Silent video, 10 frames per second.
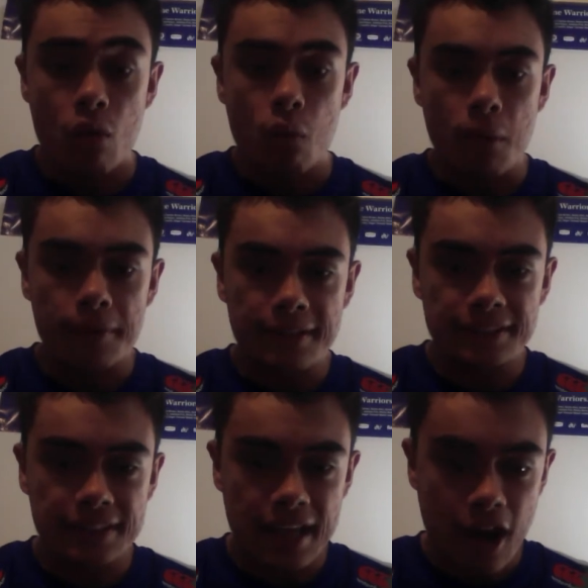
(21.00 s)

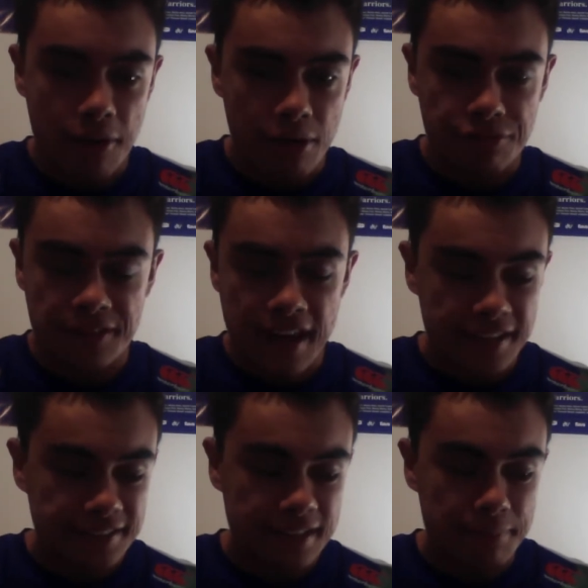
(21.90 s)
Warriors NRL
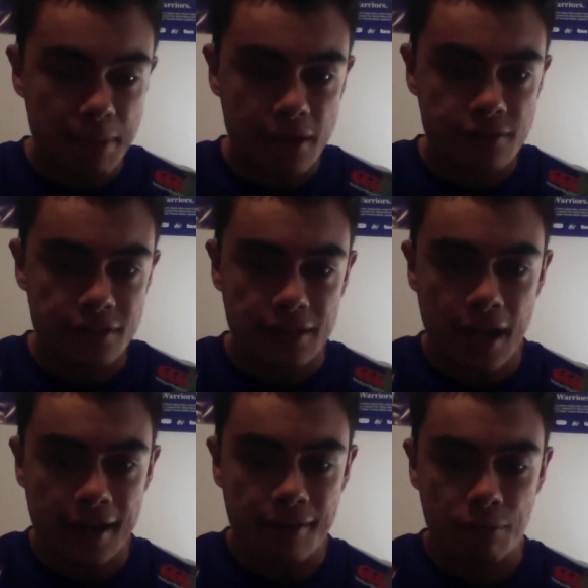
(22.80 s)
Fanatics here, back
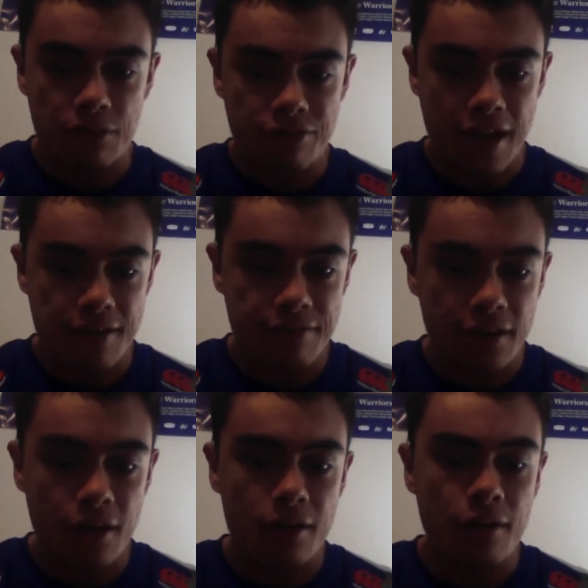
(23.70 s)
today with a
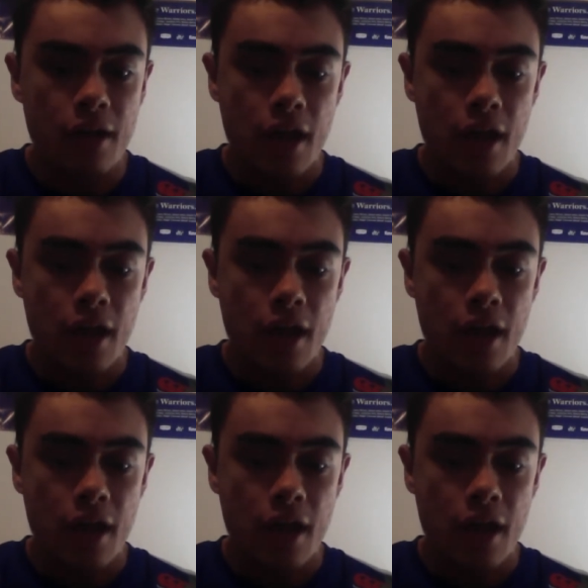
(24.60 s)
video,